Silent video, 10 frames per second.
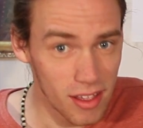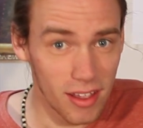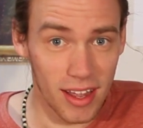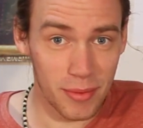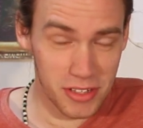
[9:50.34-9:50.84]

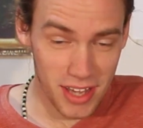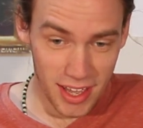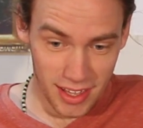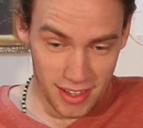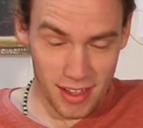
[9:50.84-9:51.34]
and I'm just
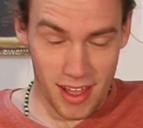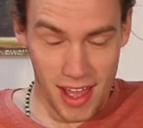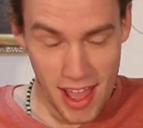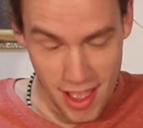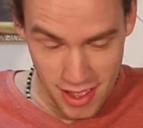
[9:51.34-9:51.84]
like,
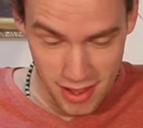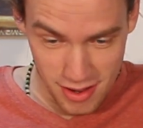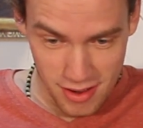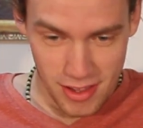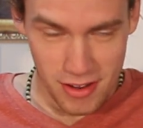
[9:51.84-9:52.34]

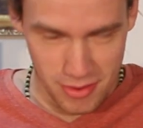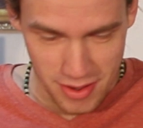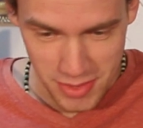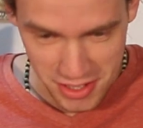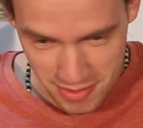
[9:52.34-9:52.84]
you know
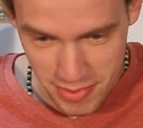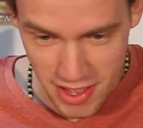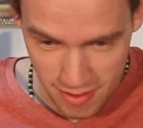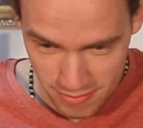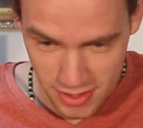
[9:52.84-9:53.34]
what, Mr. B,
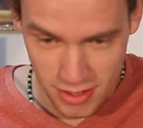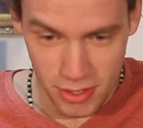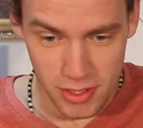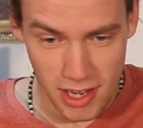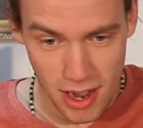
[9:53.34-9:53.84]
I'm
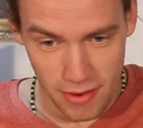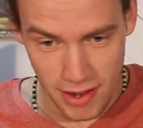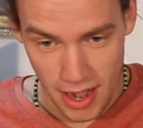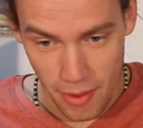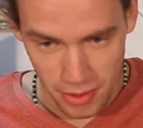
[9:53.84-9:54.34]
too tired
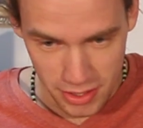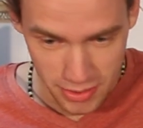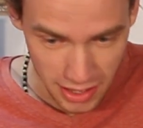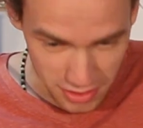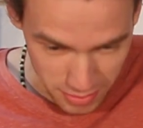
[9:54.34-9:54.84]
right now. Why don't you
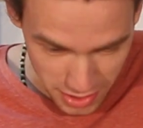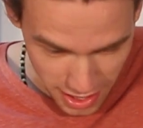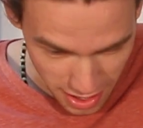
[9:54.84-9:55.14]
ask somebody